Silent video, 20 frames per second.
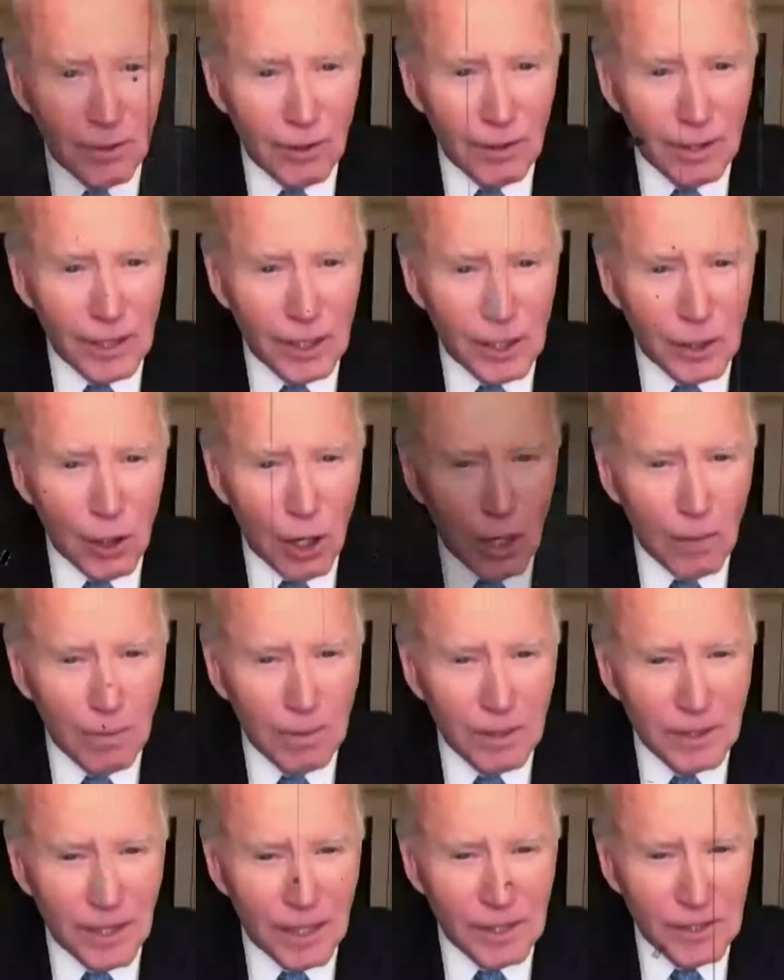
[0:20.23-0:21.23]
The only
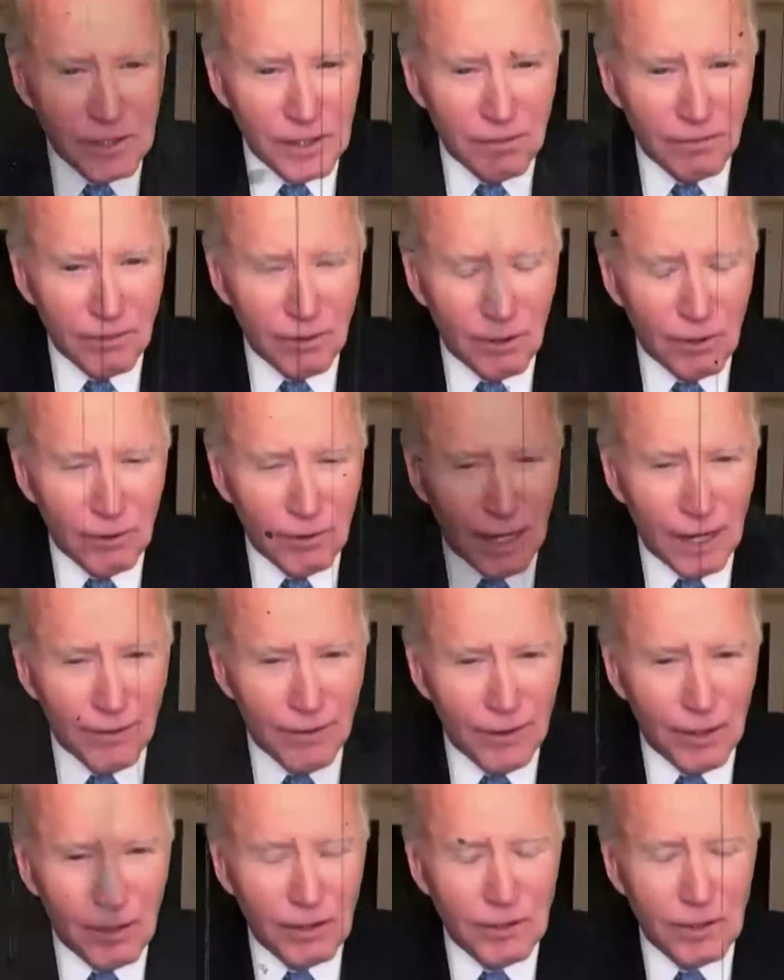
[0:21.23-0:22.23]
garbage I see floating
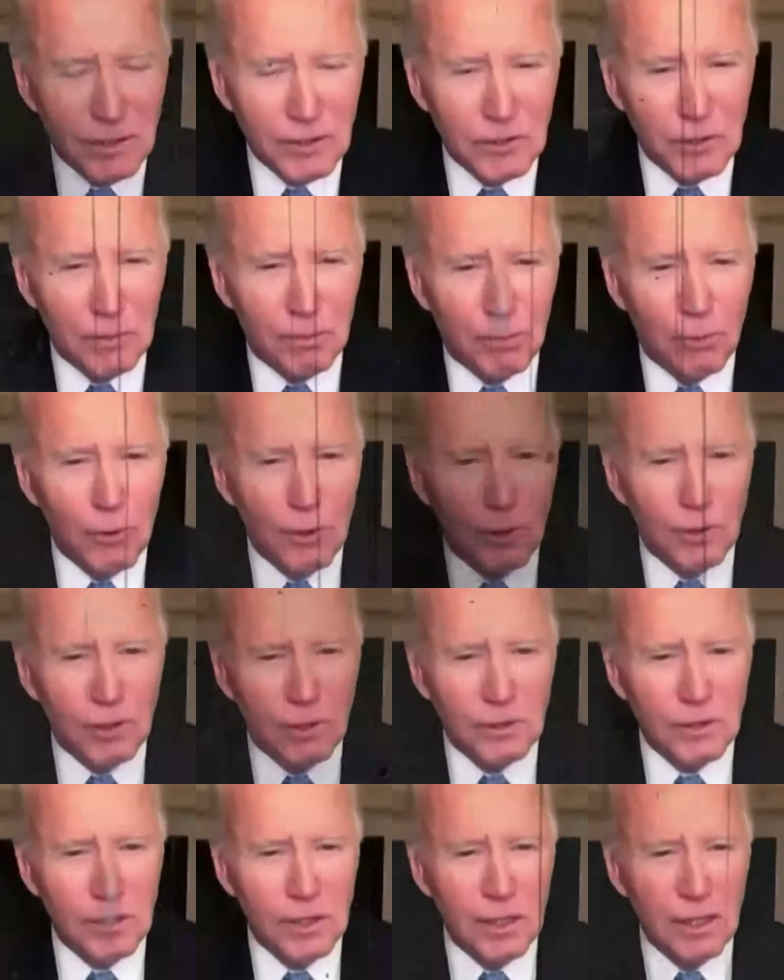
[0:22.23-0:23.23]
out there is his
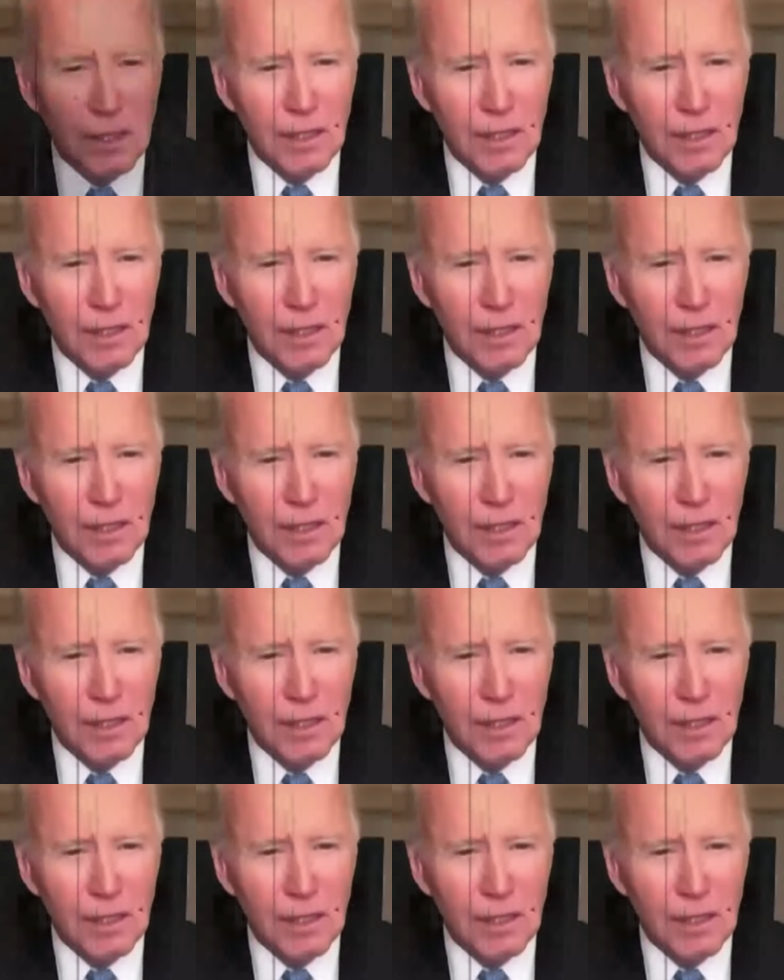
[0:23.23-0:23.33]
supporters.